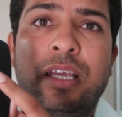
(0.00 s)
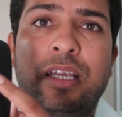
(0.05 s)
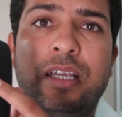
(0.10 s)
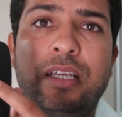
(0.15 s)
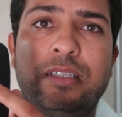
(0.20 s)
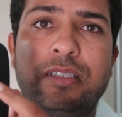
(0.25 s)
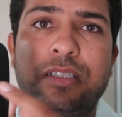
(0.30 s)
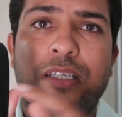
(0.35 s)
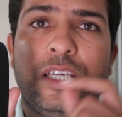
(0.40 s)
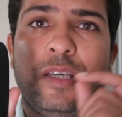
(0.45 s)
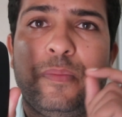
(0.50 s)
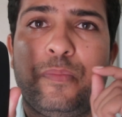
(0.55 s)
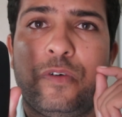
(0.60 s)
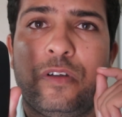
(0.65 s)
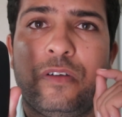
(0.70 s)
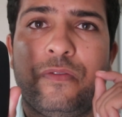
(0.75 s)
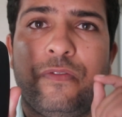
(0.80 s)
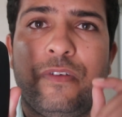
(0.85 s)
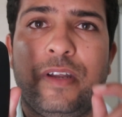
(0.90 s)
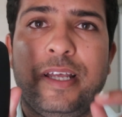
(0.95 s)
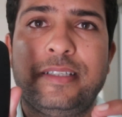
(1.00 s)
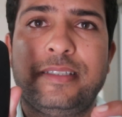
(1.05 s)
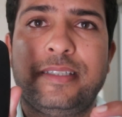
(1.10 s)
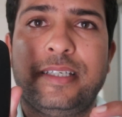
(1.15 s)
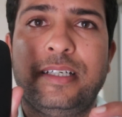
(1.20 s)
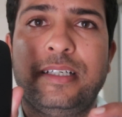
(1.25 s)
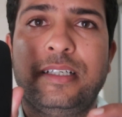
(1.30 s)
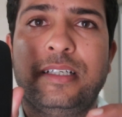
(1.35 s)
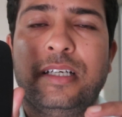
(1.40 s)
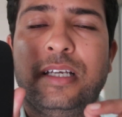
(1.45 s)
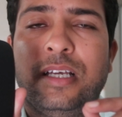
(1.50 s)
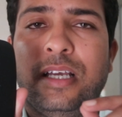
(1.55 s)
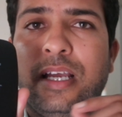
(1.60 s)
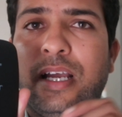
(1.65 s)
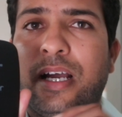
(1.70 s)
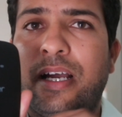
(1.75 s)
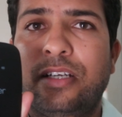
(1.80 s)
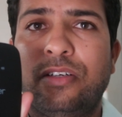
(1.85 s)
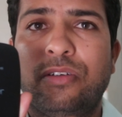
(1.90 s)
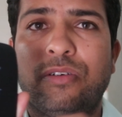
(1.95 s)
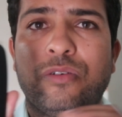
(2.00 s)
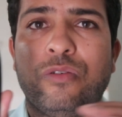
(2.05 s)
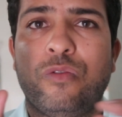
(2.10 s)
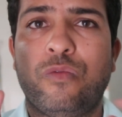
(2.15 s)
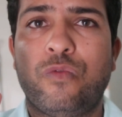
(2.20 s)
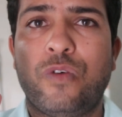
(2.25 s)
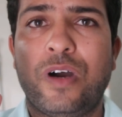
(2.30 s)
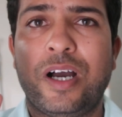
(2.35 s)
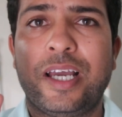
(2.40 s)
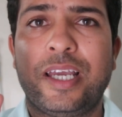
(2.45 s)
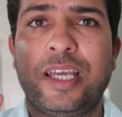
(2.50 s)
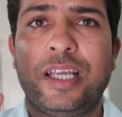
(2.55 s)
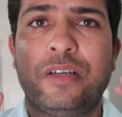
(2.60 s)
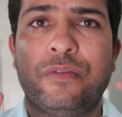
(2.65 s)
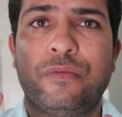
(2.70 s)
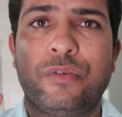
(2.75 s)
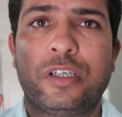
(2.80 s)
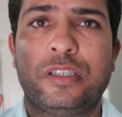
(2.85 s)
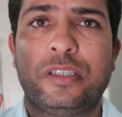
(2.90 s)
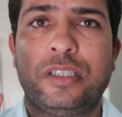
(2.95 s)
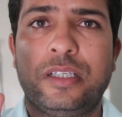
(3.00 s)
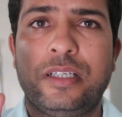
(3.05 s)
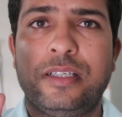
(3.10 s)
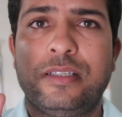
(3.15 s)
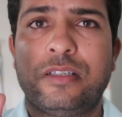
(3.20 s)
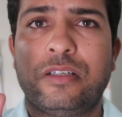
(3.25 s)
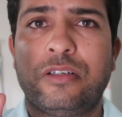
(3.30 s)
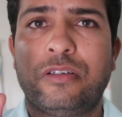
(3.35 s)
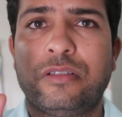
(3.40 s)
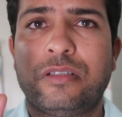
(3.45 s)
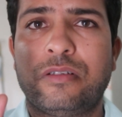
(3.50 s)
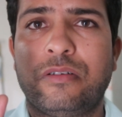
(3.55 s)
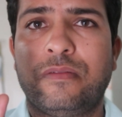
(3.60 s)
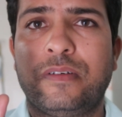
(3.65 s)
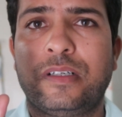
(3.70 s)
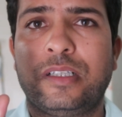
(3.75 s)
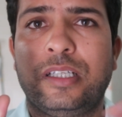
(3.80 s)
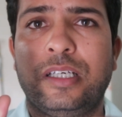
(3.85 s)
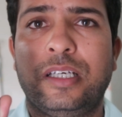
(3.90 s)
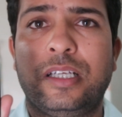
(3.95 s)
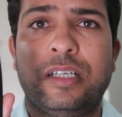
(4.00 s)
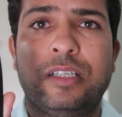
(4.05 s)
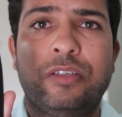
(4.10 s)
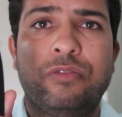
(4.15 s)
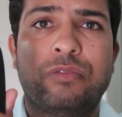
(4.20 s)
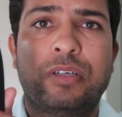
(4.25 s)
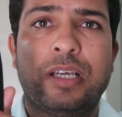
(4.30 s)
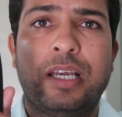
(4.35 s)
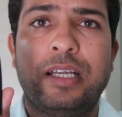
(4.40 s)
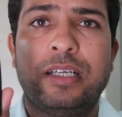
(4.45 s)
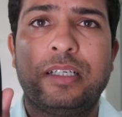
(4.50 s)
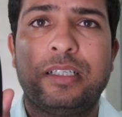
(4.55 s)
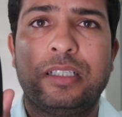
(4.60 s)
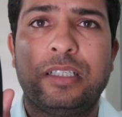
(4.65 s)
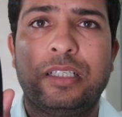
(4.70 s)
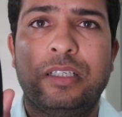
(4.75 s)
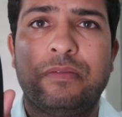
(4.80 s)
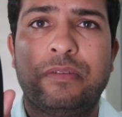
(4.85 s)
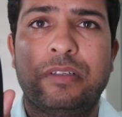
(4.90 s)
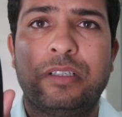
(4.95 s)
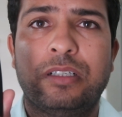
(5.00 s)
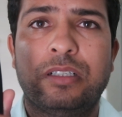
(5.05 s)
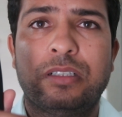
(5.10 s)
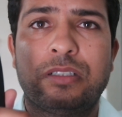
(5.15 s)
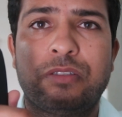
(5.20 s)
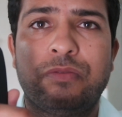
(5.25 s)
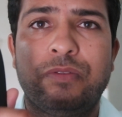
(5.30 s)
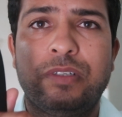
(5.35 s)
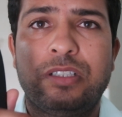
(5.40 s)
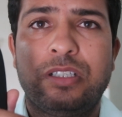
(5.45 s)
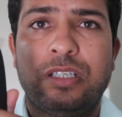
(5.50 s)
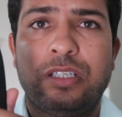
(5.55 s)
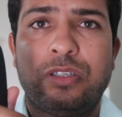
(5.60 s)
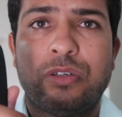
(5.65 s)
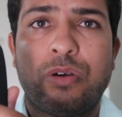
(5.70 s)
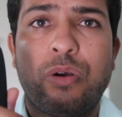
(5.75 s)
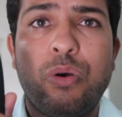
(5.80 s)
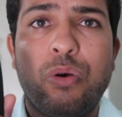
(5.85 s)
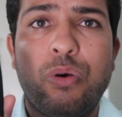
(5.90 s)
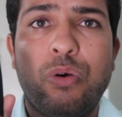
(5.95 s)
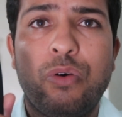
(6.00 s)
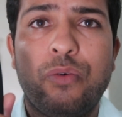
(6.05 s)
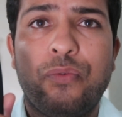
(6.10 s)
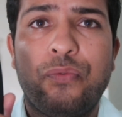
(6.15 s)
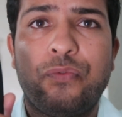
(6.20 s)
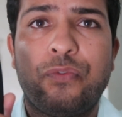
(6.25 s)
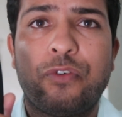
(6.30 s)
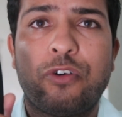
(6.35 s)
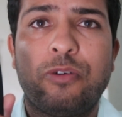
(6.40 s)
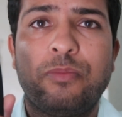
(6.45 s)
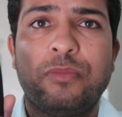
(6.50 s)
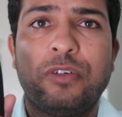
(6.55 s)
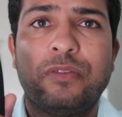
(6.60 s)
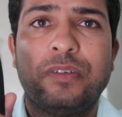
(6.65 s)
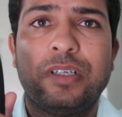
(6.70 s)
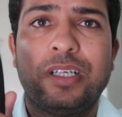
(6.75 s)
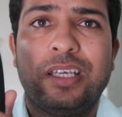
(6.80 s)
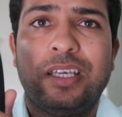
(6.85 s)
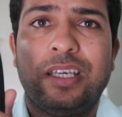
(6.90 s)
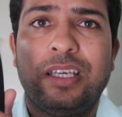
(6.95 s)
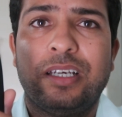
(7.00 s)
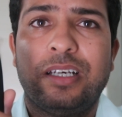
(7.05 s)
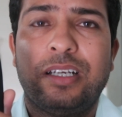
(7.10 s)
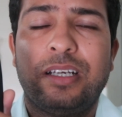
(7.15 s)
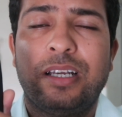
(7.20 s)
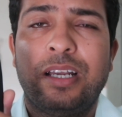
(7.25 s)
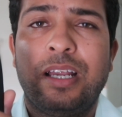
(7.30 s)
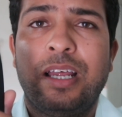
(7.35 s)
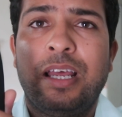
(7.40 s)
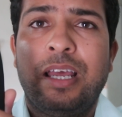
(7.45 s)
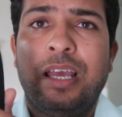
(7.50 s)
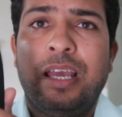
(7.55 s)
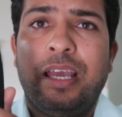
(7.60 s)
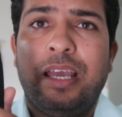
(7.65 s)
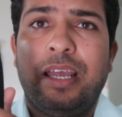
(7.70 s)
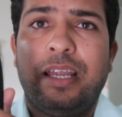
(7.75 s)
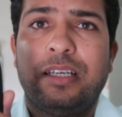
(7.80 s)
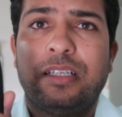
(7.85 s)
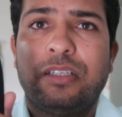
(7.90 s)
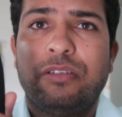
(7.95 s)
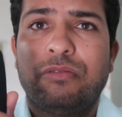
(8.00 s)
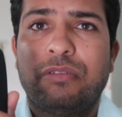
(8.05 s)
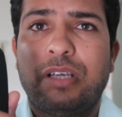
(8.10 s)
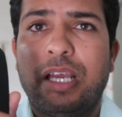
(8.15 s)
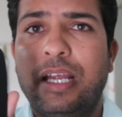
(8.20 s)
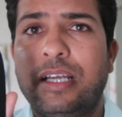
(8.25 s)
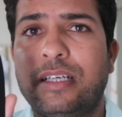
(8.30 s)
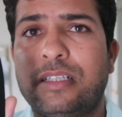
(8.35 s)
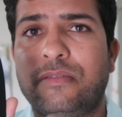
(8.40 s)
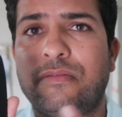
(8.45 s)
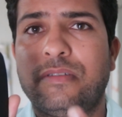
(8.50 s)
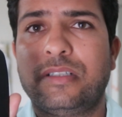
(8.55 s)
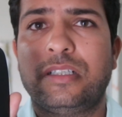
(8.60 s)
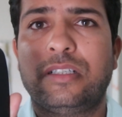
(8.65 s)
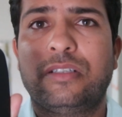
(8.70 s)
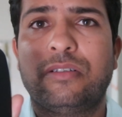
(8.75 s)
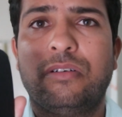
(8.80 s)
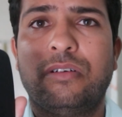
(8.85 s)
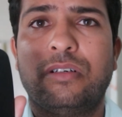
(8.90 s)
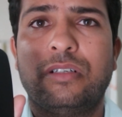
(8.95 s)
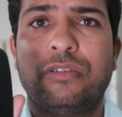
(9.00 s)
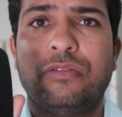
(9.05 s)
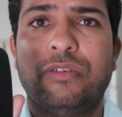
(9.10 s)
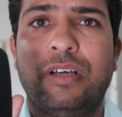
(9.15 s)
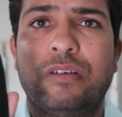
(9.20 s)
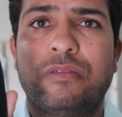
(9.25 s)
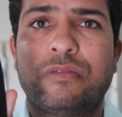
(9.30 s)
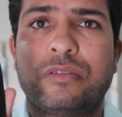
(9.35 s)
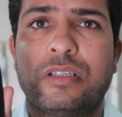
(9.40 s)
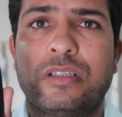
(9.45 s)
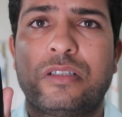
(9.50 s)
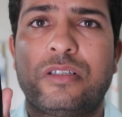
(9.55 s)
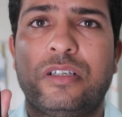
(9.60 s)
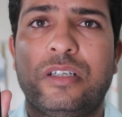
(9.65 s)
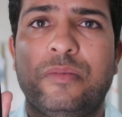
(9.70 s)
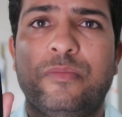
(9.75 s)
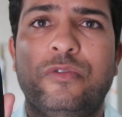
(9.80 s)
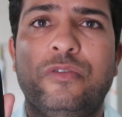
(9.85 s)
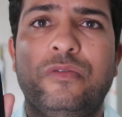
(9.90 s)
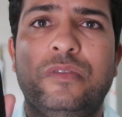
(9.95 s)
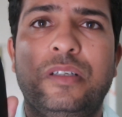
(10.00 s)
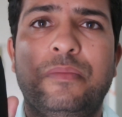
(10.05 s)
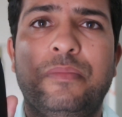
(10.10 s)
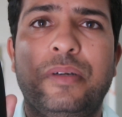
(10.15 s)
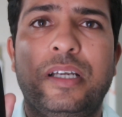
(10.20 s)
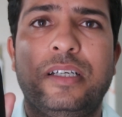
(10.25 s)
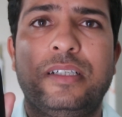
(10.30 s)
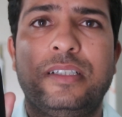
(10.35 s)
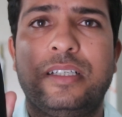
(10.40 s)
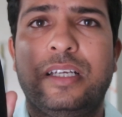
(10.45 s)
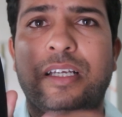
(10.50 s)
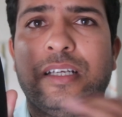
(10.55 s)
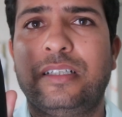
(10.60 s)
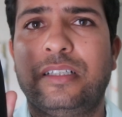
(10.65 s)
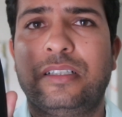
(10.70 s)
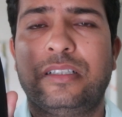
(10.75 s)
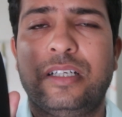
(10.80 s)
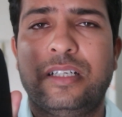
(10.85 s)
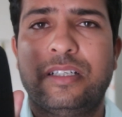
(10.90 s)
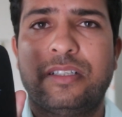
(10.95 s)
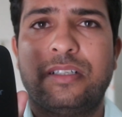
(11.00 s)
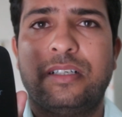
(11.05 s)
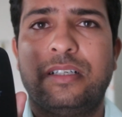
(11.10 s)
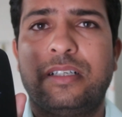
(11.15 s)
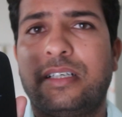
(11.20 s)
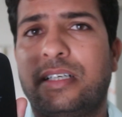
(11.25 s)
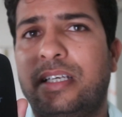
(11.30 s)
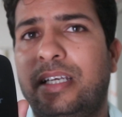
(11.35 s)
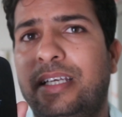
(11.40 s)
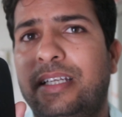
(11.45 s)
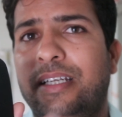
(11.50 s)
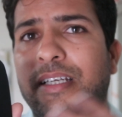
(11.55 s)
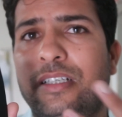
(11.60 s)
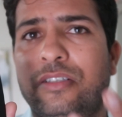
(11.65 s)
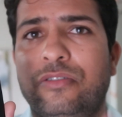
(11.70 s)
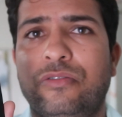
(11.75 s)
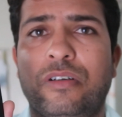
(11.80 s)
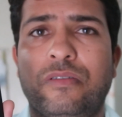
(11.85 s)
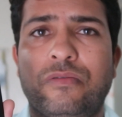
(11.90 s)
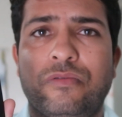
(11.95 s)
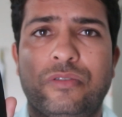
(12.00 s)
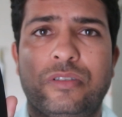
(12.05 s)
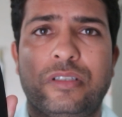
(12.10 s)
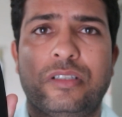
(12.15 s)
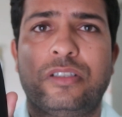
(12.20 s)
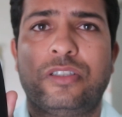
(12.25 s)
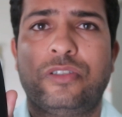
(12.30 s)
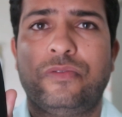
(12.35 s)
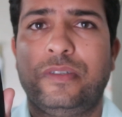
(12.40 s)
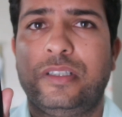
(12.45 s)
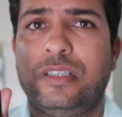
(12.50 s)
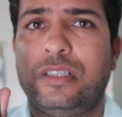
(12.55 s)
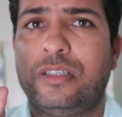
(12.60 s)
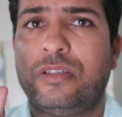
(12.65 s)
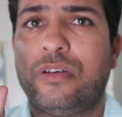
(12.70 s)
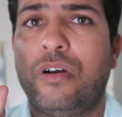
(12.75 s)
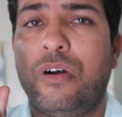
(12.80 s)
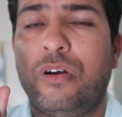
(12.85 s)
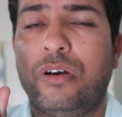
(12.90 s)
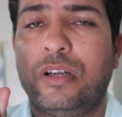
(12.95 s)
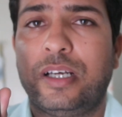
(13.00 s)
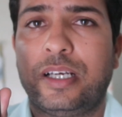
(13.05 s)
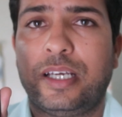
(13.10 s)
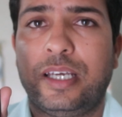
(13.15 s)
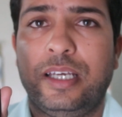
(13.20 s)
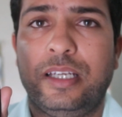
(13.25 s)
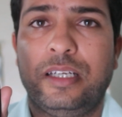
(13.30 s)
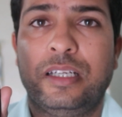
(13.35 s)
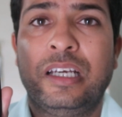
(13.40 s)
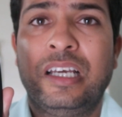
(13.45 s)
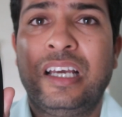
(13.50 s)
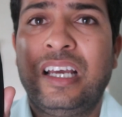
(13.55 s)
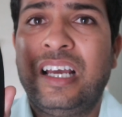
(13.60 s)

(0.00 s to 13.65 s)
It keep on flashing. I don't know why and what the reason was over there. You can't even switch it off from over here, and you can't switch it on. You have to just remove the battery and insert again, and you have to just switch it on again.